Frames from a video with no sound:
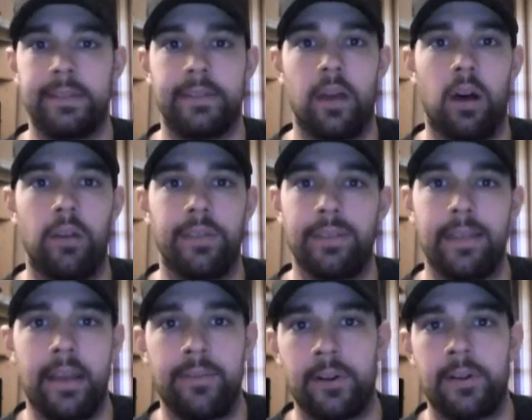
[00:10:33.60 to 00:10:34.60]
all the
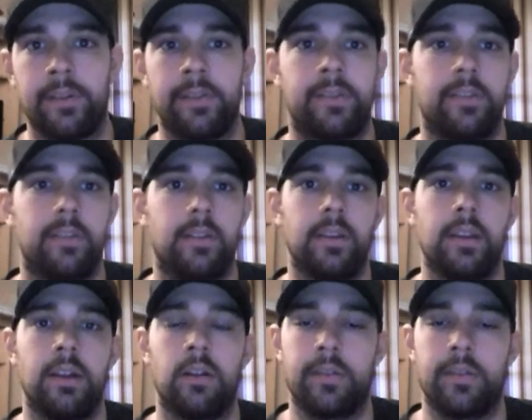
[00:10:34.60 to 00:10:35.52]
levers, you know,